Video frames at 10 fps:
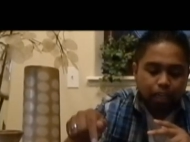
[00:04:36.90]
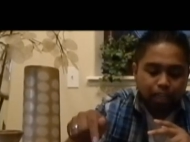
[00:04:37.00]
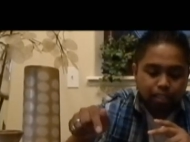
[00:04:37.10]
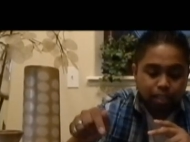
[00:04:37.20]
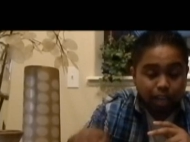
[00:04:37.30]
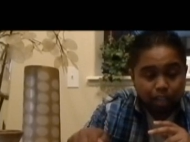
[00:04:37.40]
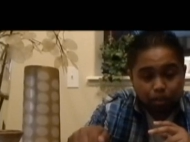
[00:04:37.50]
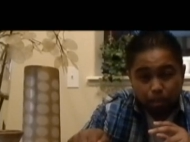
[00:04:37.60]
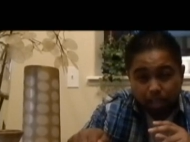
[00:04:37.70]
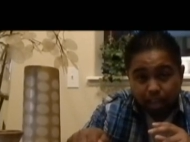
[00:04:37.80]
It's not going
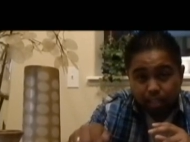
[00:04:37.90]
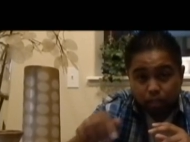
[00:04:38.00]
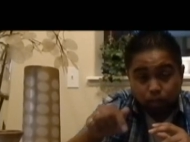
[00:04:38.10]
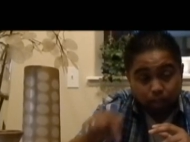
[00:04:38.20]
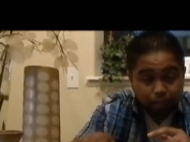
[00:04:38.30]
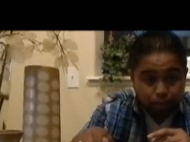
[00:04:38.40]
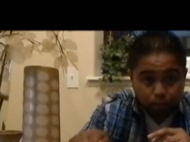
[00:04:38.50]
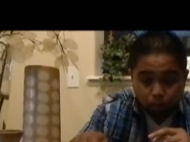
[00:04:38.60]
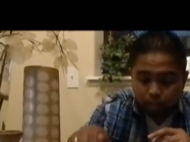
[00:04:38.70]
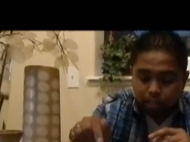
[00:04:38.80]
to be as
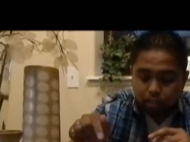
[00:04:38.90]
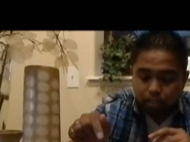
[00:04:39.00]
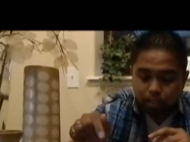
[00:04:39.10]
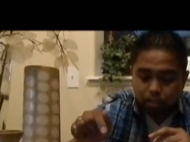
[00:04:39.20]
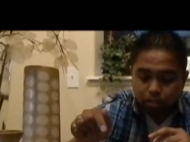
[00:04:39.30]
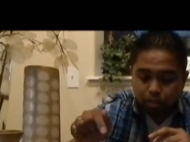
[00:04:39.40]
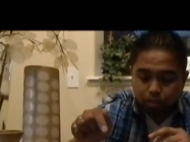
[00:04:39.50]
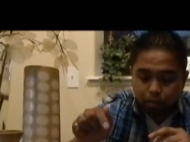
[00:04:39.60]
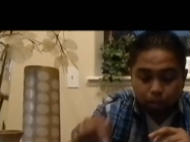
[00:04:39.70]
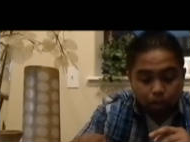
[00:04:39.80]
flavorful as
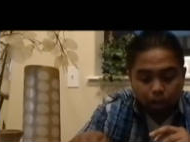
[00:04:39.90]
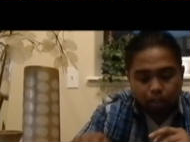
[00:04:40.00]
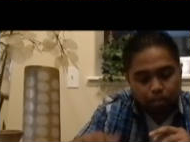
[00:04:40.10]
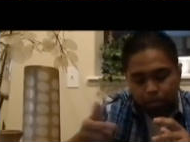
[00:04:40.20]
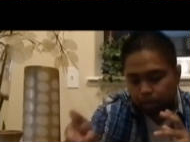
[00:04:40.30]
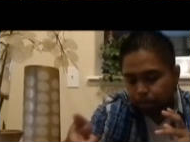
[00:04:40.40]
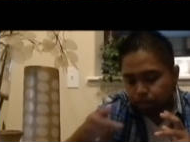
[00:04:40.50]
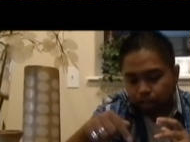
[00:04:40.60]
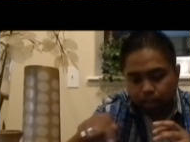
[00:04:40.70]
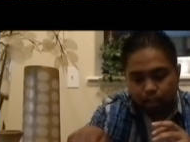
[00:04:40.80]
real garlic, but
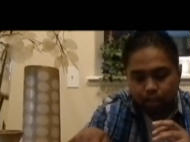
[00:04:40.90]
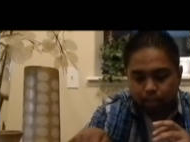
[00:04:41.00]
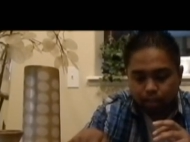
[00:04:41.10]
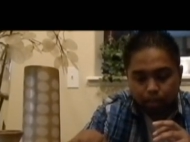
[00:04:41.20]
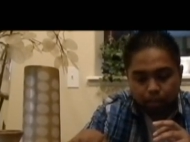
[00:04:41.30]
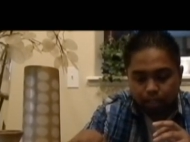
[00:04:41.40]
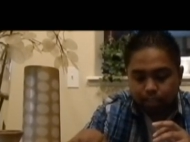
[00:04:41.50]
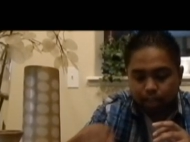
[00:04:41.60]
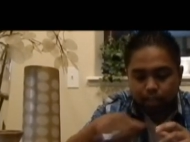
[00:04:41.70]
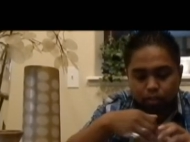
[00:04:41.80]
a couple
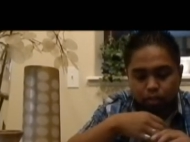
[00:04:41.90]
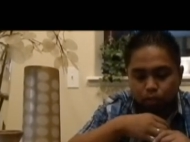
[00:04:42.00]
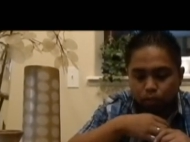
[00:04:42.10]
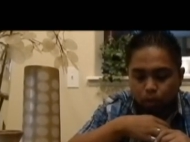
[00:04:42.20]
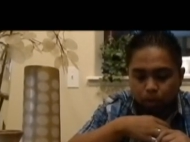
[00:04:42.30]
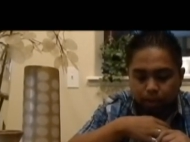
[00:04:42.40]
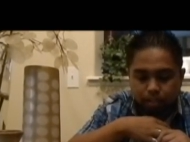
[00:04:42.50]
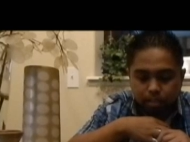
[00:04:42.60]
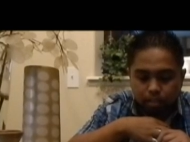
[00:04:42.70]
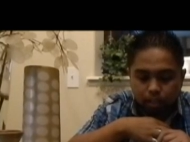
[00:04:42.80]
things that I use this for
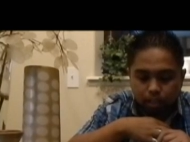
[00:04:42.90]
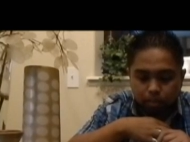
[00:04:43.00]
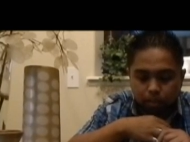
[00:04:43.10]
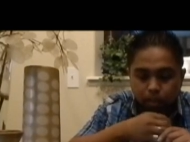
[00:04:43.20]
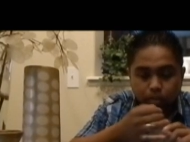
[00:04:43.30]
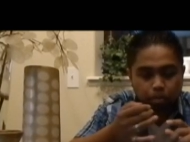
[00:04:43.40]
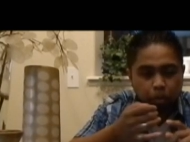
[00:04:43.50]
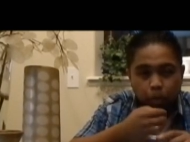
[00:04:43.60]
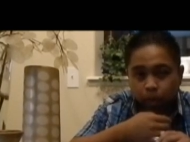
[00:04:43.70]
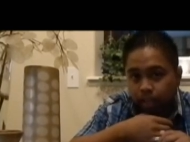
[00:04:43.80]
is, you know, some
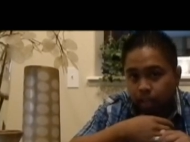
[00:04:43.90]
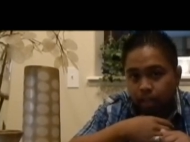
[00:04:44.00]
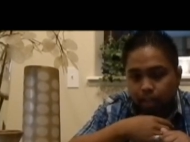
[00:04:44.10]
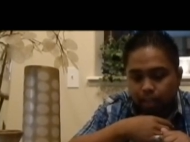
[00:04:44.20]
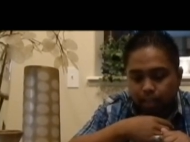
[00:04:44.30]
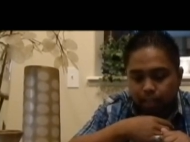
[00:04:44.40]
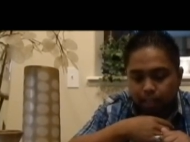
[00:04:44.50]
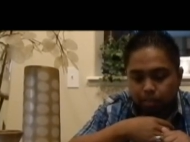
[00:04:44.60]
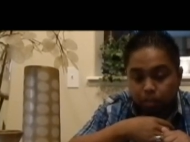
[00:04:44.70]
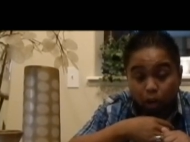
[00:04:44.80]
quick
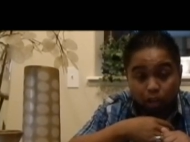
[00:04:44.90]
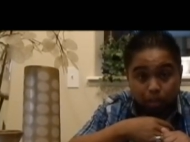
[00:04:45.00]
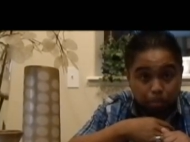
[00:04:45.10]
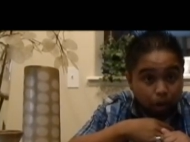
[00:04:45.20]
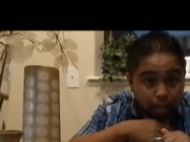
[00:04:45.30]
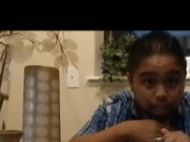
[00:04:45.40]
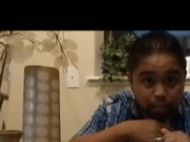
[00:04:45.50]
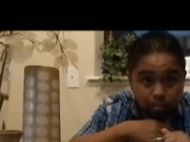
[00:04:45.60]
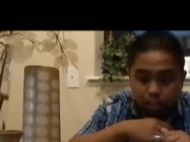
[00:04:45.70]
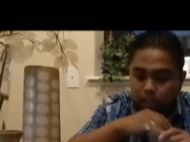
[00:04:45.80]
garlic
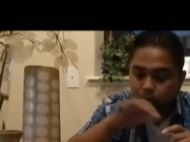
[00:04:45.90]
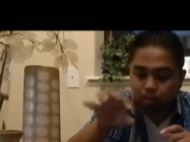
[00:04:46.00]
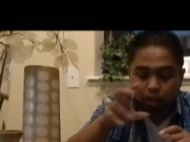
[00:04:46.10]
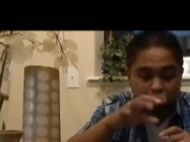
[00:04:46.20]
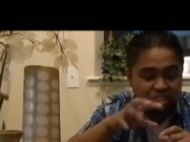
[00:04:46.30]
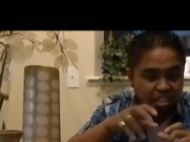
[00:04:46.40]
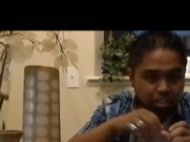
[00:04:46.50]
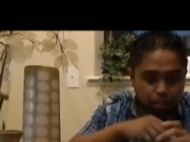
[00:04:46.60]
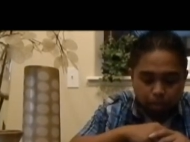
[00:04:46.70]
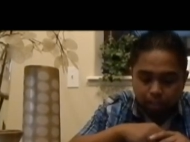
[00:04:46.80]
bread, you know, garlic
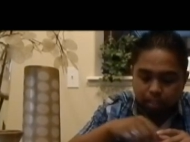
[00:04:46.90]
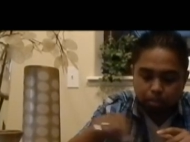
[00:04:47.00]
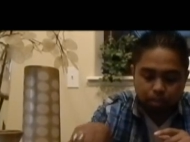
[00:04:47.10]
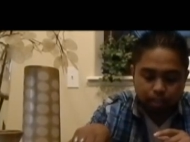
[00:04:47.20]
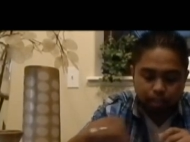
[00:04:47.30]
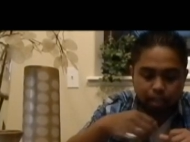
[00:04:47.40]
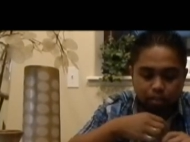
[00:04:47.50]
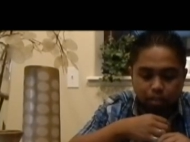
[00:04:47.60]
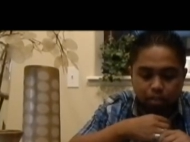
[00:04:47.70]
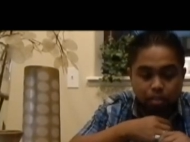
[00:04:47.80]
cheesy bread, something like that.
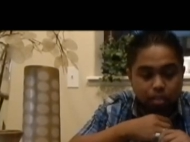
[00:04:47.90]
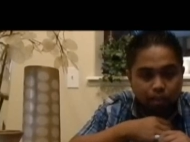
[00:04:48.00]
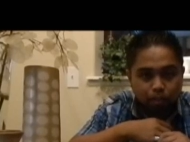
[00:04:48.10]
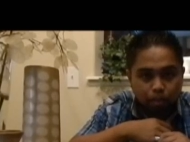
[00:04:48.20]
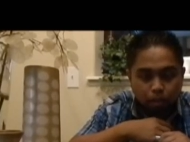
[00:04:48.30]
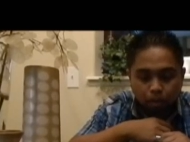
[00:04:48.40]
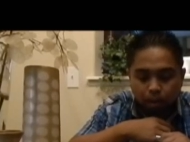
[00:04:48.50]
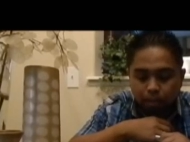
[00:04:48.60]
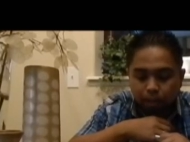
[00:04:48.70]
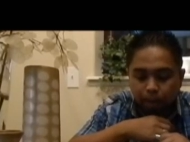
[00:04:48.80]
You can just definitely pour
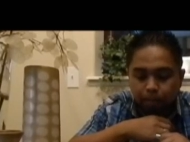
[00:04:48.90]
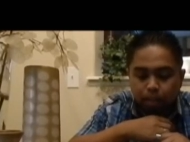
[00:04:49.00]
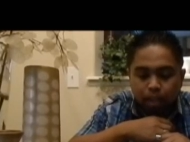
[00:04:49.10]
on there.